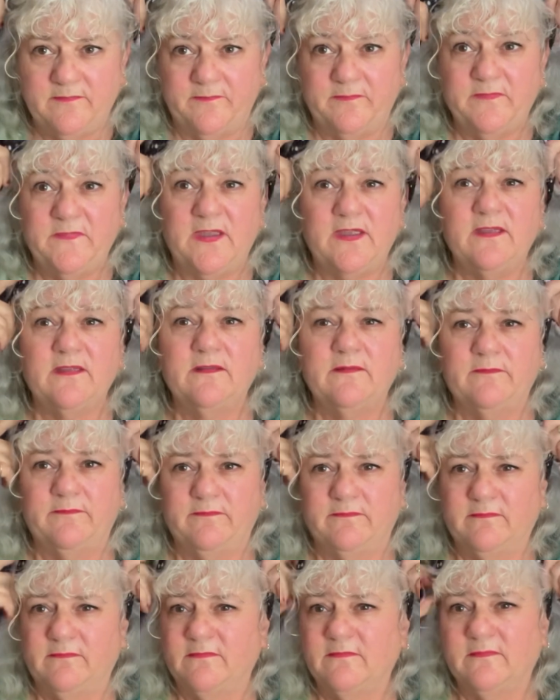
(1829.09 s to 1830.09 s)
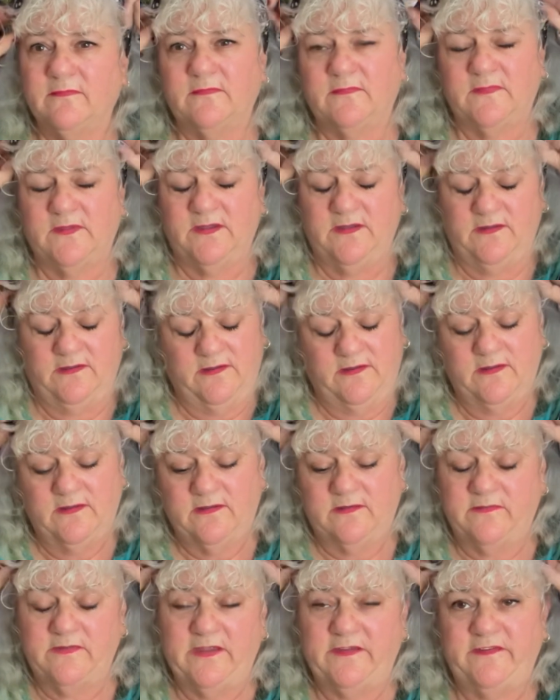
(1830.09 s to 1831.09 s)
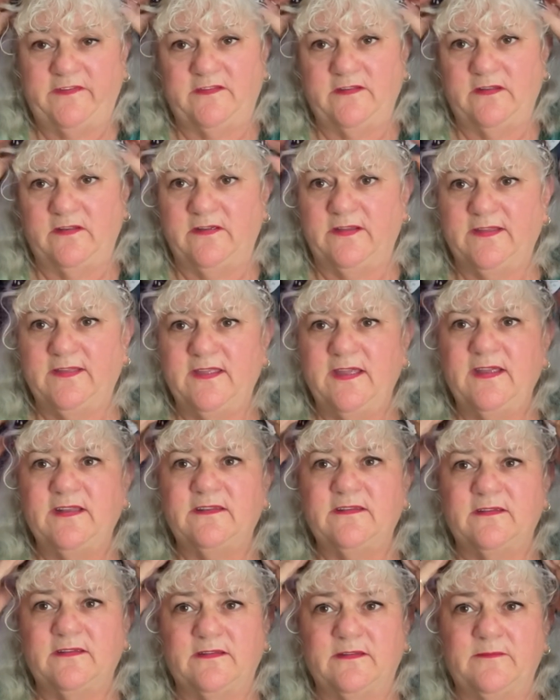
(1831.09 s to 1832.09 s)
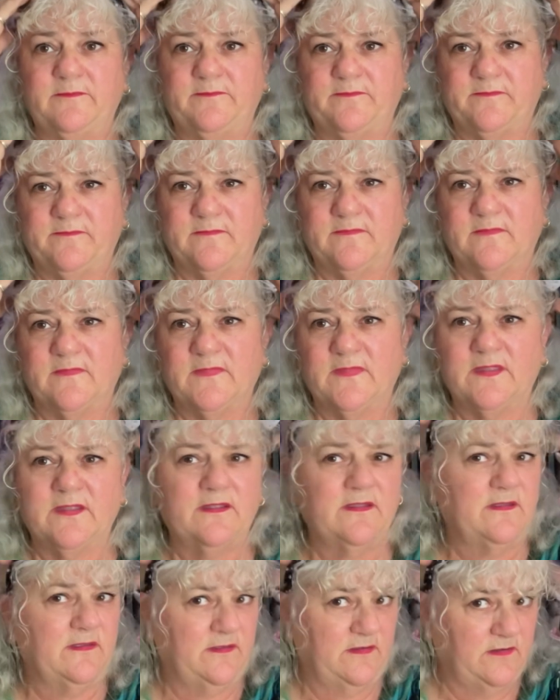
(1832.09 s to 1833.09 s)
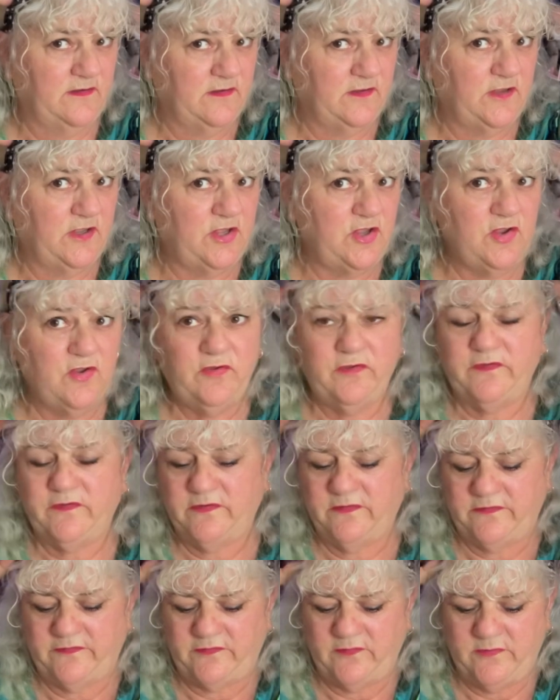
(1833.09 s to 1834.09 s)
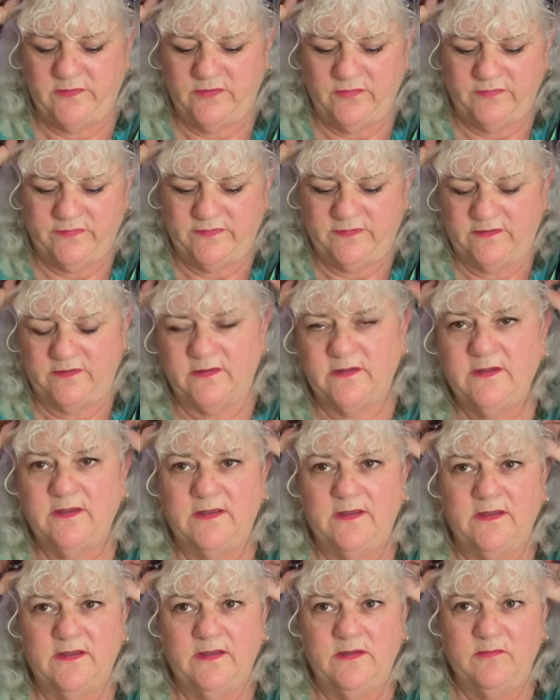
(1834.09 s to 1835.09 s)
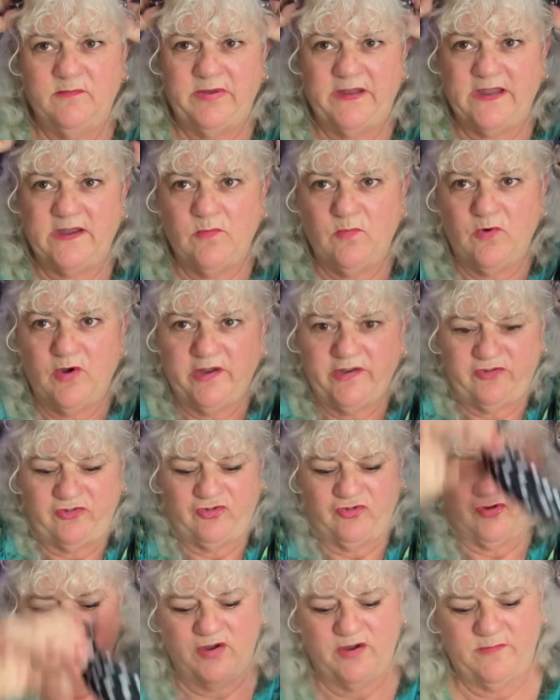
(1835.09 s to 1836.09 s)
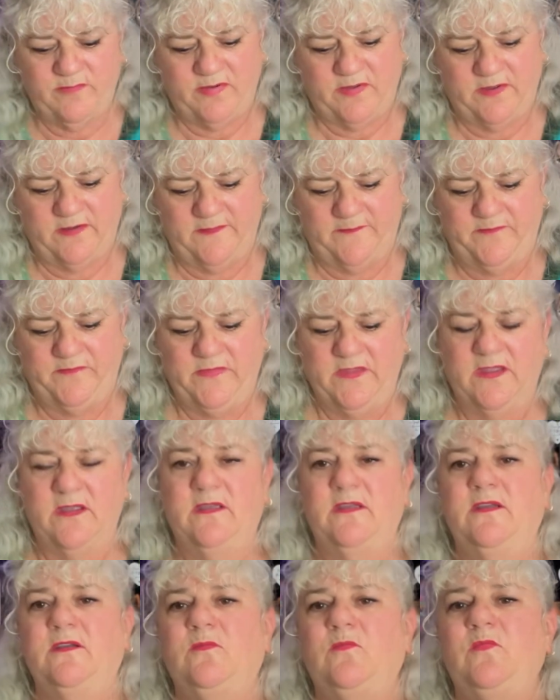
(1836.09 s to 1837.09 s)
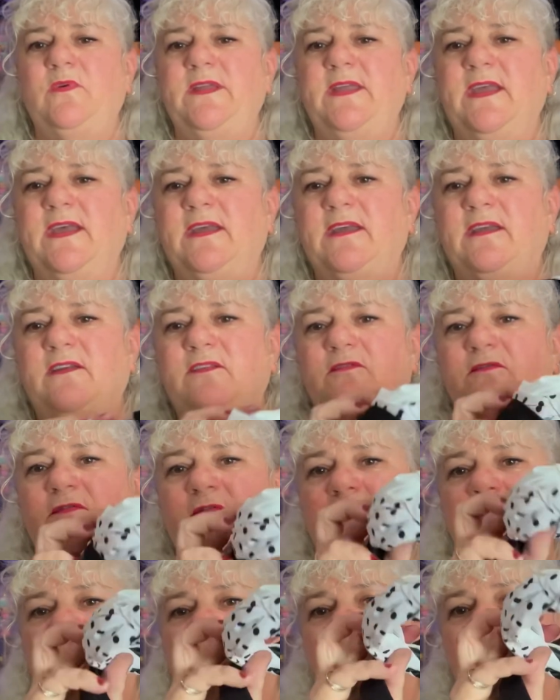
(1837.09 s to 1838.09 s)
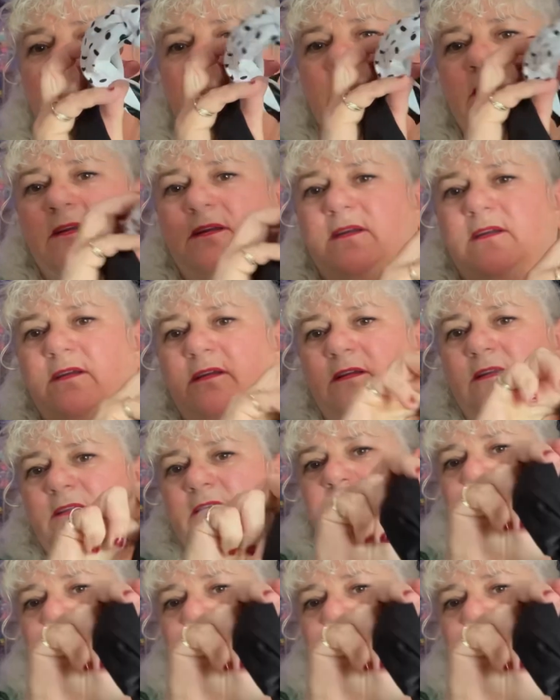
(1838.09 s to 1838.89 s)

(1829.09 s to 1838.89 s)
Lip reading: yeah, they sit like that. Cute. So we got the black and white stripe. We have the